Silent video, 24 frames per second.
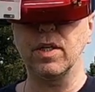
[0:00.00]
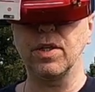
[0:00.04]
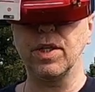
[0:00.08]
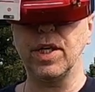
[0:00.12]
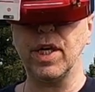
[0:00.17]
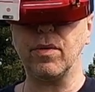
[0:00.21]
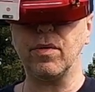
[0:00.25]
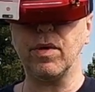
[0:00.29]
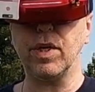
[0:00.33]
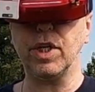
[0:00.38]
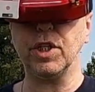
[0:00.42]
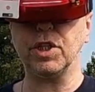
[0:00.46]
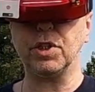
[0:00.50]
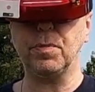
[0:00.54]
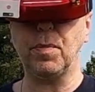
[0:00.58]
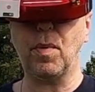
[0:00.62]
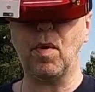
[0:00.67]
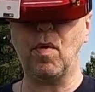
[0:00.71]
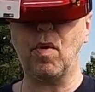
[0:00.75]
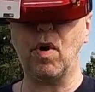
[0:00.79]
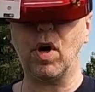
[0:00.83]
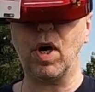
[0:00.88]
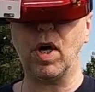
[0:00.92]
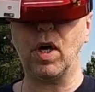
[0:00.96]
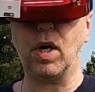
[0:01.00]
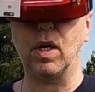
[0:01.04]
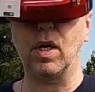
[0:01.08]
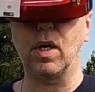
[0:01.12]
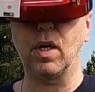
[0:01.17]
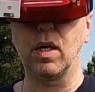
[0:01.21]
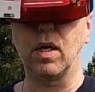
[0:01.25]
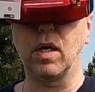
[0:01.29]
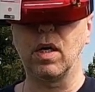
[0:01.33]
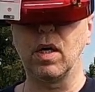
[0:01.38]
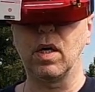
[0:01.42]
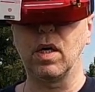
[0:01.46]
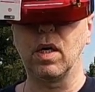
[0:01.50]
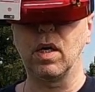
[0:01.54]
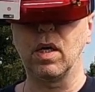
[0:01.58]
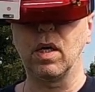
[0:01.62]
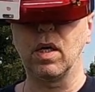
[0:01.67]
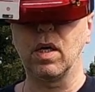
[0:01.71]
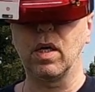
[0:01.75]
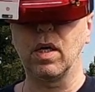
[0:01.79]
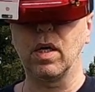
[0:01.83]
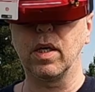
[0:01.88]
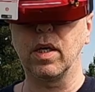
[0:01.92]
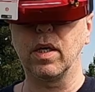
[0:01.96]
there is more
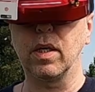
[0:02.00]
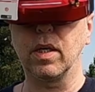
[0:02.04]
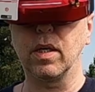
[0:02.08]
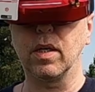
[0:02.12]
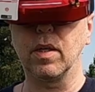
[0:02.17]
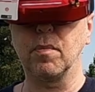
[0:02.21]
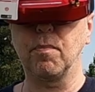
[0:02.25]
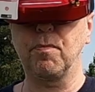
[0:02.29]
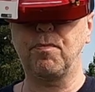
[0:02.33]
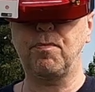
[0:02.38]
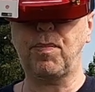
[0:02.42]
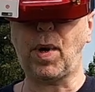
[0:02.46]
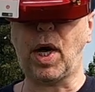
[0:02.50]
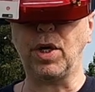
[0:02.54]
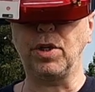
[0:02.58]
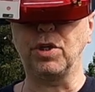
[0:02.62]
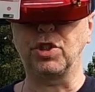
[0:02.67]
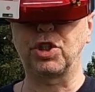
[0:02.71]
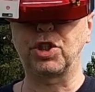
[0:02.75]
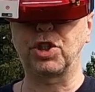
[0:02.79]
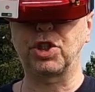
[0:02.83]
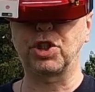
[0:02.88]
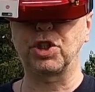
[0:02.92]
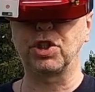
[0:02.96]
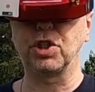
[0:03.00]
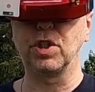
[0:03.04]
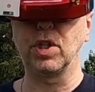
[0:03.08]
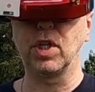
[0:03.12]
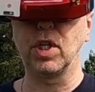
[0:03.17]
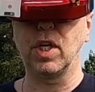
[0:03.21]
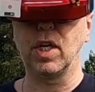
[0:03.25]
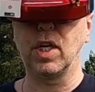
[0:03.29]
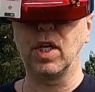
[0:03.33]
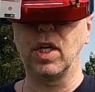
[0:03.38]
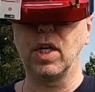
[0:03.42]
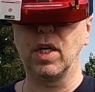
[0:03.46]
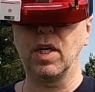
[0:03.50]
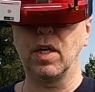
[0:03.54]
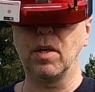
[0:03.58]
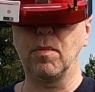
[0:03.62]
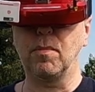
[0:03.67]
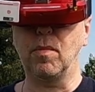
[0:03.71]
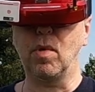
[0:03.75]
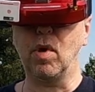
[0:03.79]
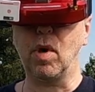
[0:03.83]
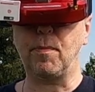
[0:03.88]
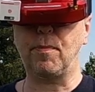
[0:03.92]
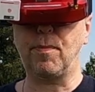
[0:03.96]
punch
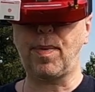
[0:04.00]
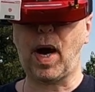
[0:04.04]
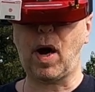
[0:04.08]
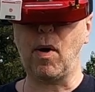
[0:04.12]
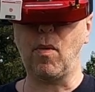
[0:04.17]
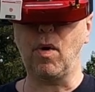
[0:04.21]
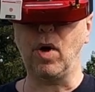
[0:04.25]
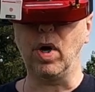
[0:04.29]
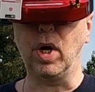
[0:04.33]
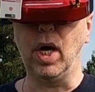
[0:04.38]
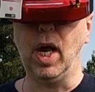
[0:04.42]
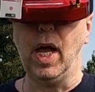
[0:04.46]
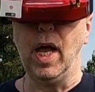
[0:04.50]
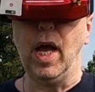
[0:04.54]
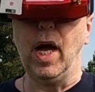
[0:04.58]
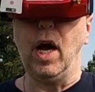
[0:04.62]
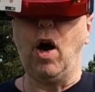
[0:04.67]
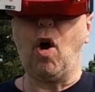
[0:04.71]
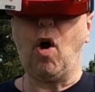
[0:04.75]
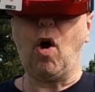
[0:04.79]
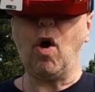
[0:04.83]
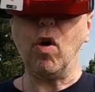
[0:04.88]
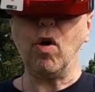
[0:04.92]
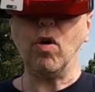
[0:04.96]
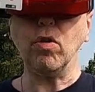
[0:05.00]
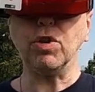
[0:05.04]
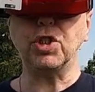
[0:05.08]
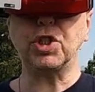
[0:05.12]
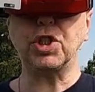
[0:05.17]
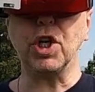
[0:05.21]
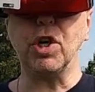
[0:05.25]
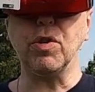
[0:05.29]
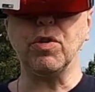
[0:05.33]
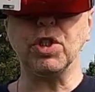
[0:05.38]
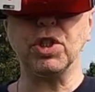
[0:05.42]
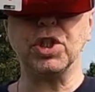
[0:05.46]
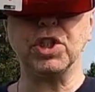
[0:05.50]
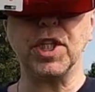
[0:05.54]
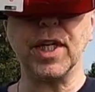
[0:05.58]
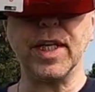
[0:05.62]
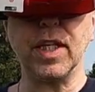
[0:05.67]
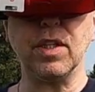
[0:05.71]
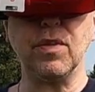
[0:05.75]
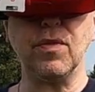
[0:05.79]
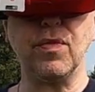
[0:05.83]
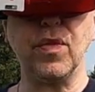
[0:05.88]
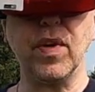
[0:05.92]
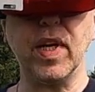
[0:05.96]
more power. Also, the
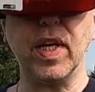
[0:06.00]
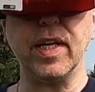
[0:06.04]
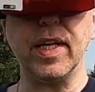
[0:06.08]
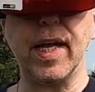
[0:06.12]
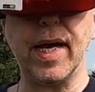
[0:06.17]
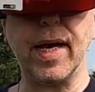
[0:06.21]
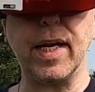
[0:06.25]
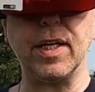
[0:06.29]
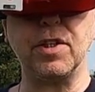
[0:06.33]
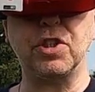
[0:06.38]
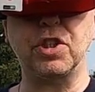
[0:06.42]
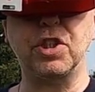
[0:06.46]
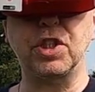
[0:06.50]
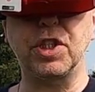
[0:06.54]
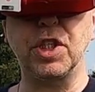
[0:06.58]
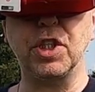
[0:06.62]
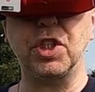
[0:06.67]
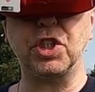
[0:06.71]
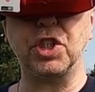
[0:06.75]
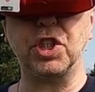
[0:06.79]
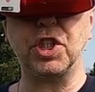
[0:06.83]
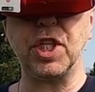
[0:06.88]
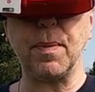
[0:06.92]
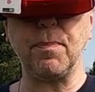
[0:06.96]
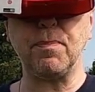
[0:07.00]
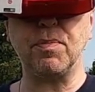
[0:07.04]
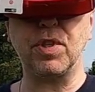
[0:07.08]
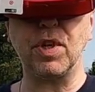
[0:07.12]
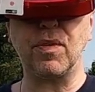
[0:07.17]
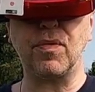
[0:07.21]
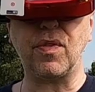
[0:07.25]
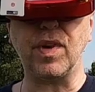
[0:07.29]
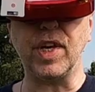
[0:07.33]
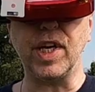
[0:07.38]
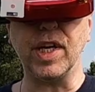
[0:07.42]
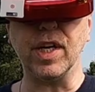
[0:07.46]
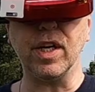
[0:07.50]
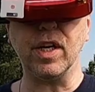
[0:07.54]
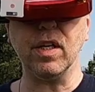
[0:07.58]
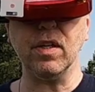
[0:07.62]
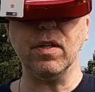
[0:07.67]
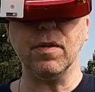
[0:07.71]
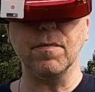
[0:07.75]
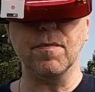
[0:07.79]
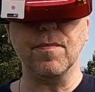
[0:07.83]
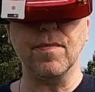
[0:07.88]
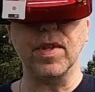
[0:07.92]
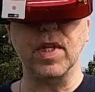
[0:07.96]
second thing that's deceptive
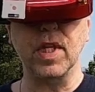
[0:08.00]
here,